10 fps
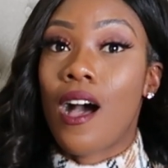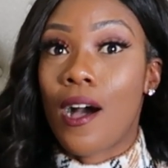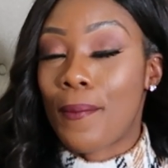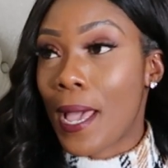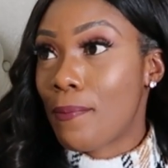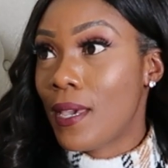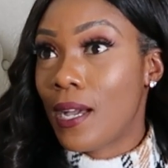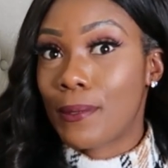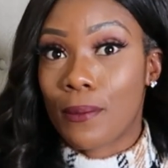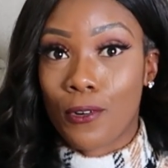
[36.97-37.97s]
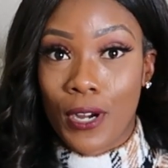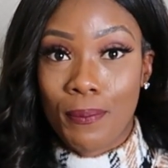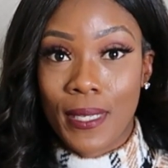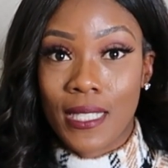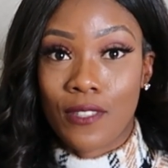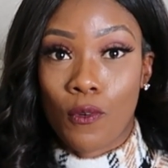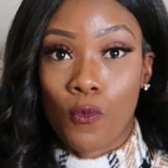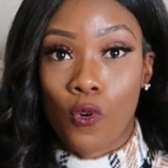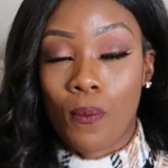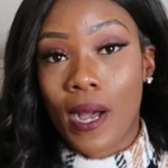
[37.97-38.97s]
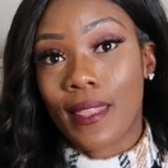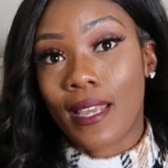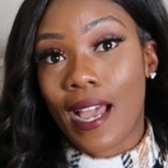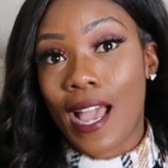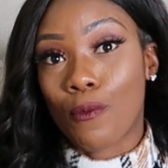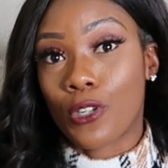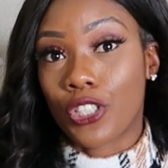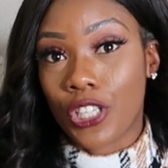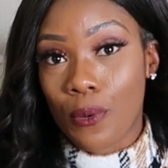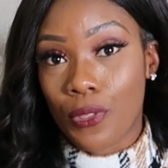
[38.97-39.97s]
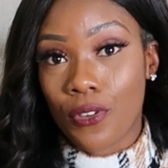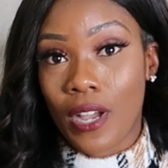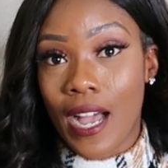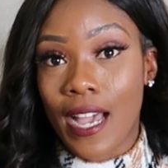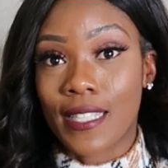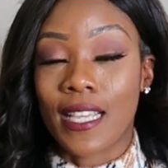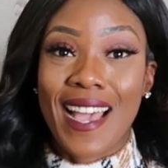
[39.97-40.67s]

I pick up some great pieces from Walmart that I want to share with you guys.